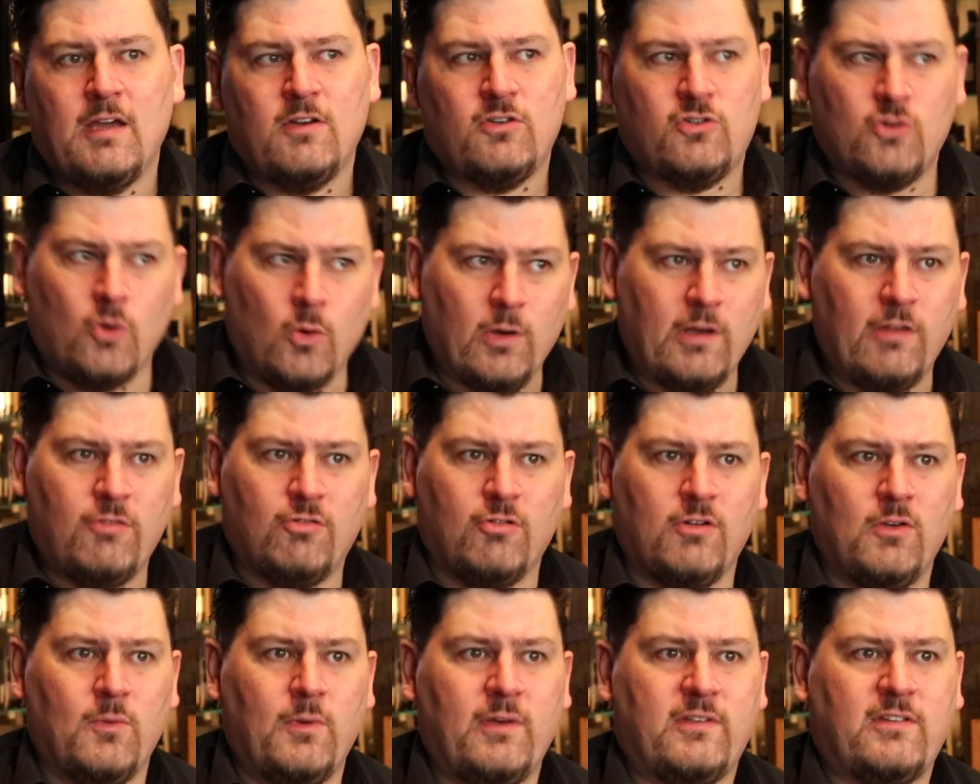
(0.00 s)
talking
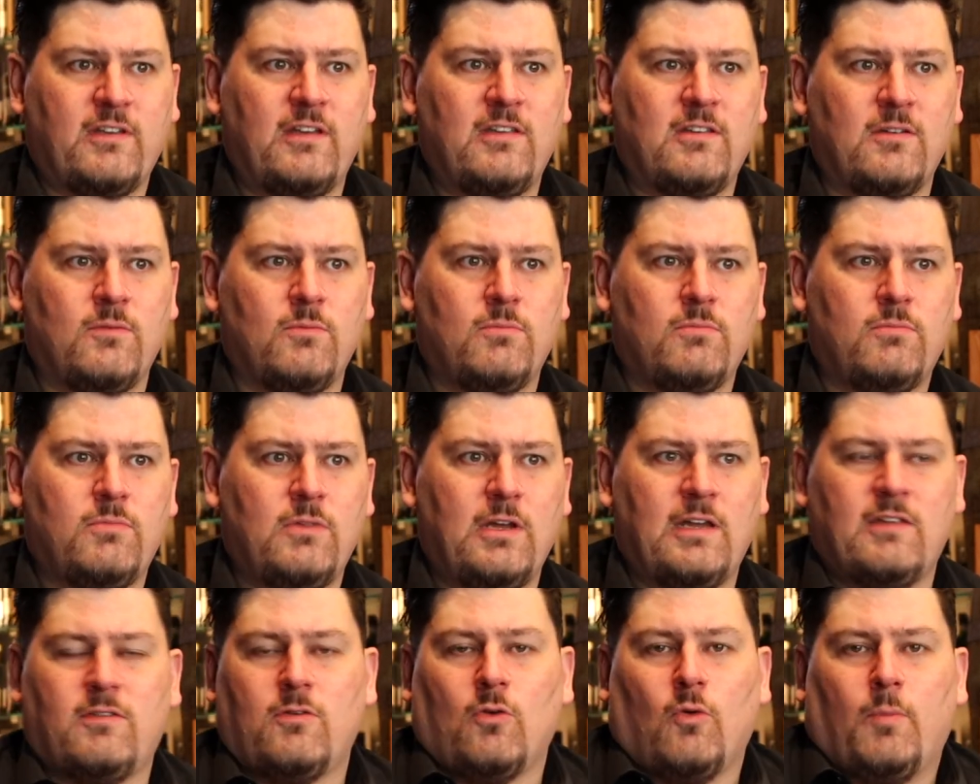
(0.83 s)
through the whiskies, and
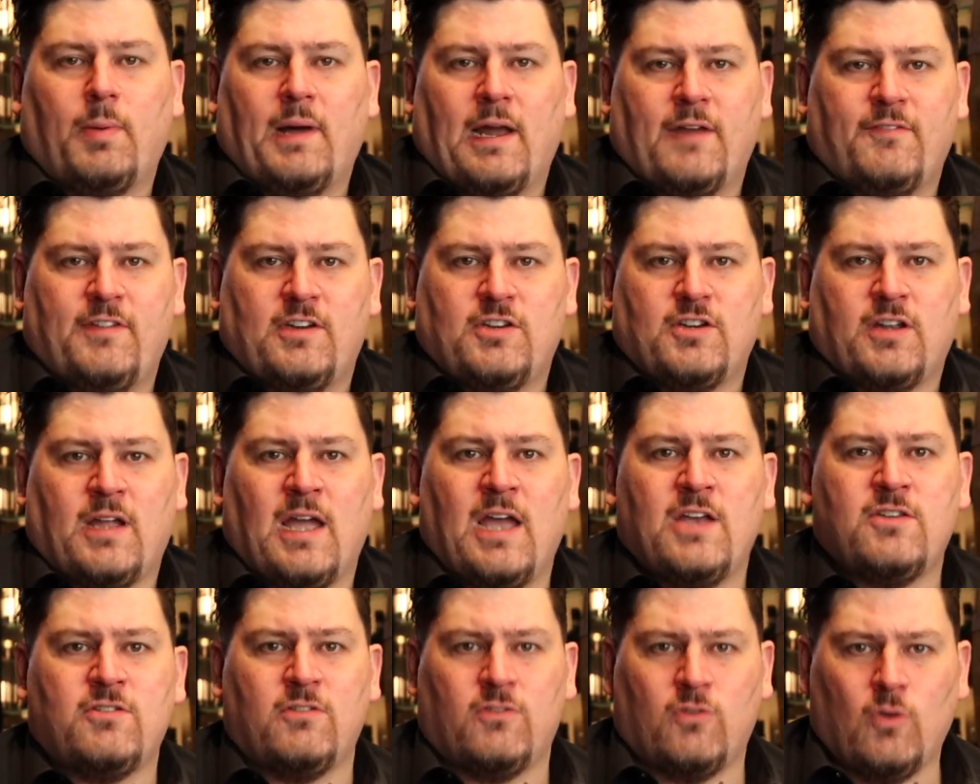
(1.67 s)
it's all part of
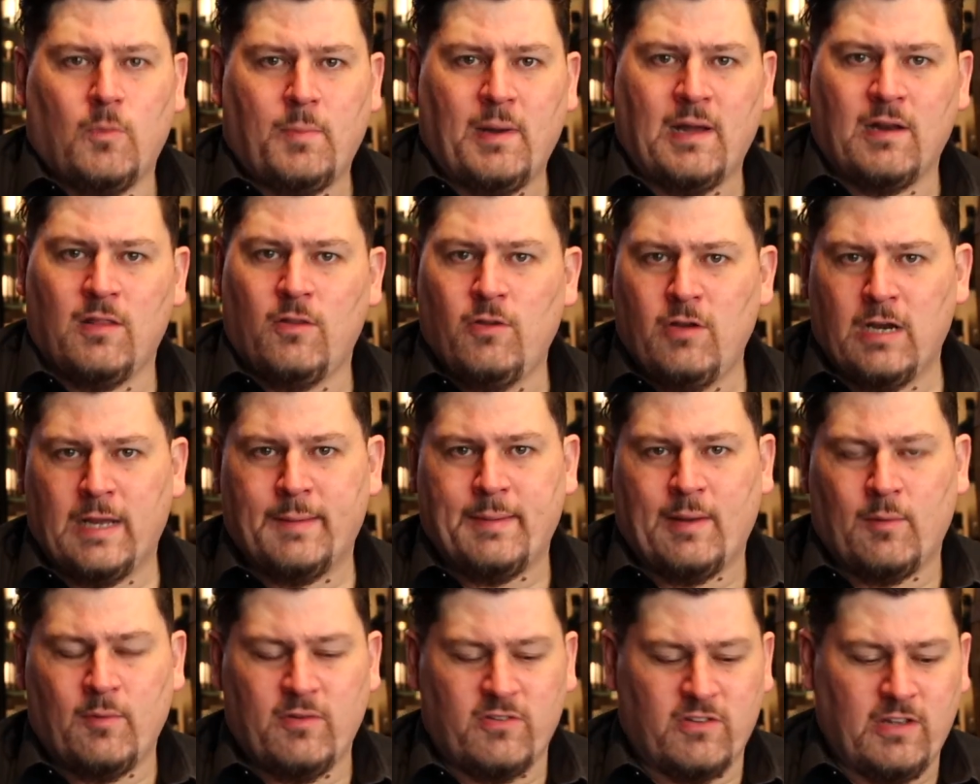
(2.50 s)
education, it's all part of learning
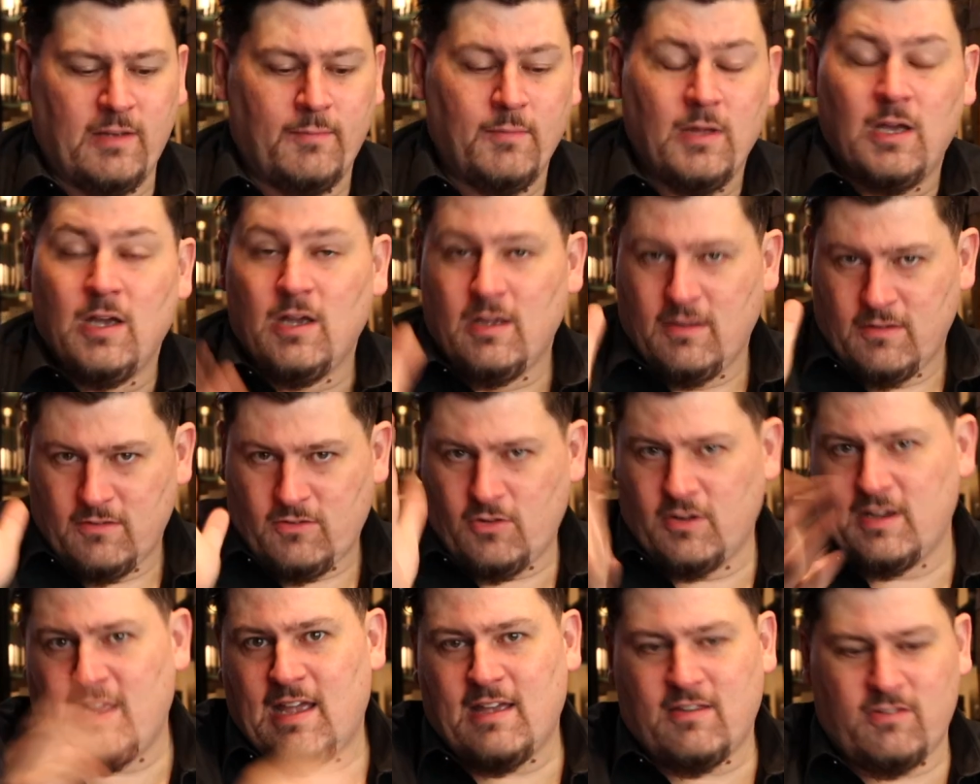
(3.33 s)
about whiskey.
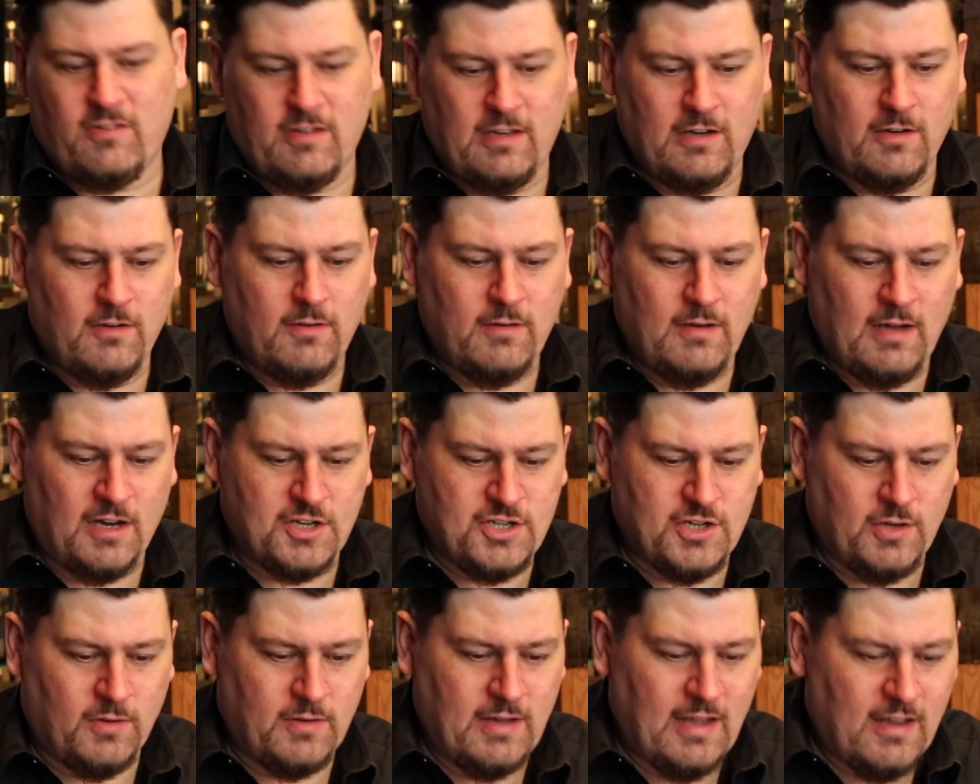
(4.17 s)
So yes, in a
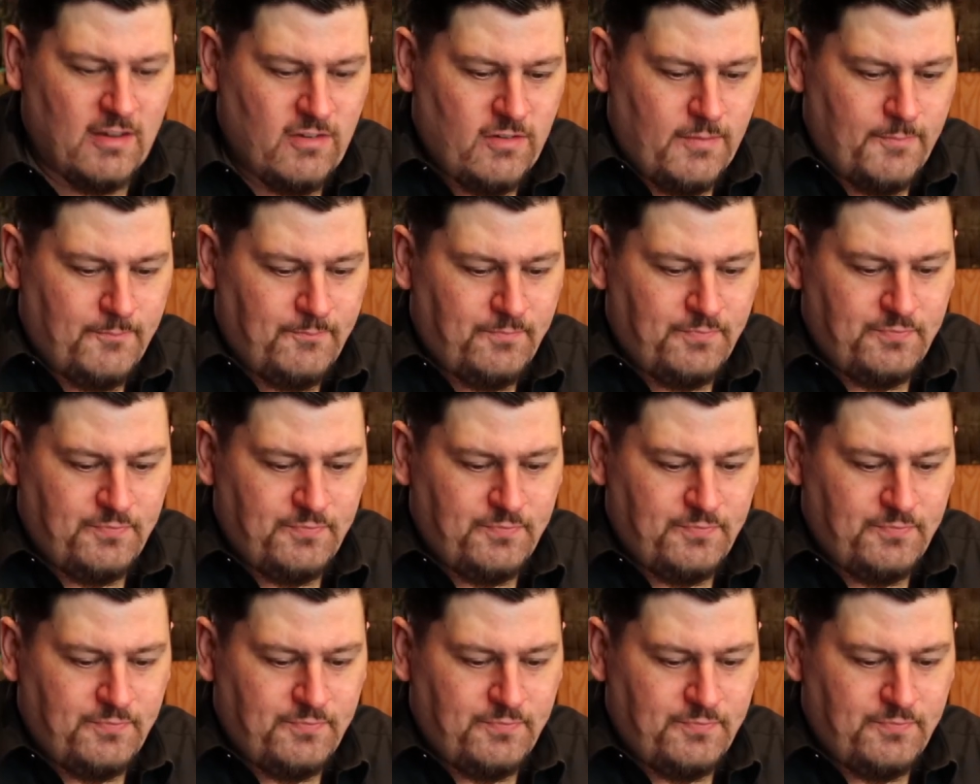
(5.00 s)
nutshell, yes.